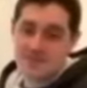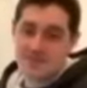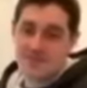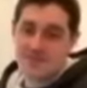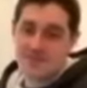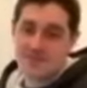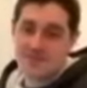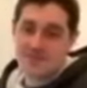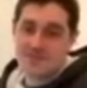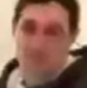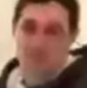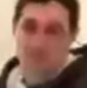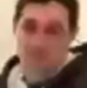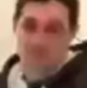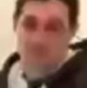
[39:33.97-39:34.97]

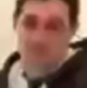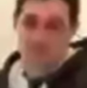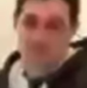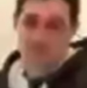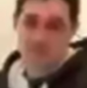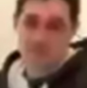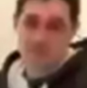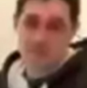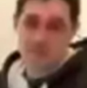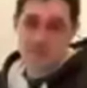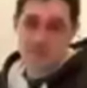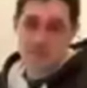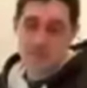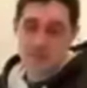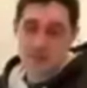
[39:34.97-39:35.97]

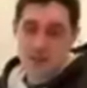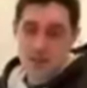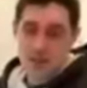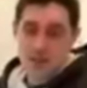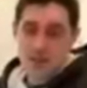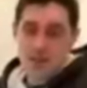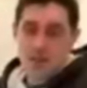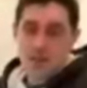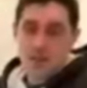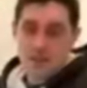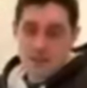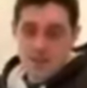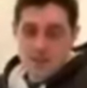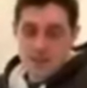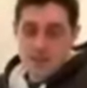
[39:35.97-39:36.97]

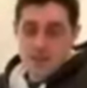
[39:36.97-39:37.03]
[no speech]